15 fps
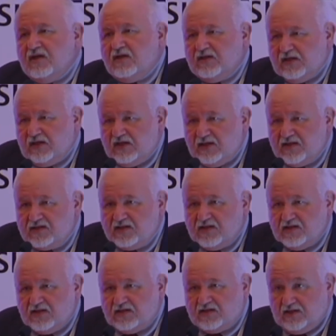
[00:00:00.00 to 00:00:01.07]
the
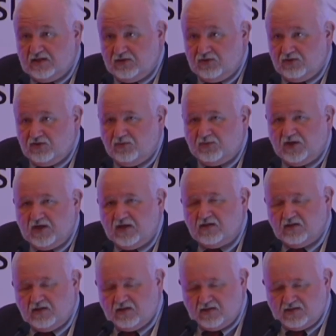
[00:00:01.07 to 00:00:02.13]
ECDC, the
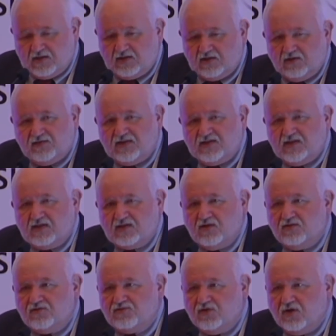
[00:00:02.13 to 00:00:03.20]
European Center of Disease
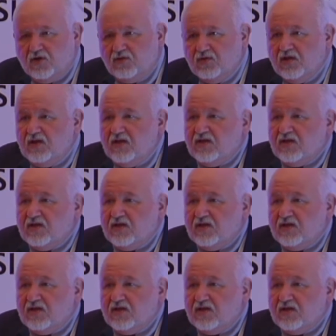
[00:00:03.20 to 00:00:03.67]
Control,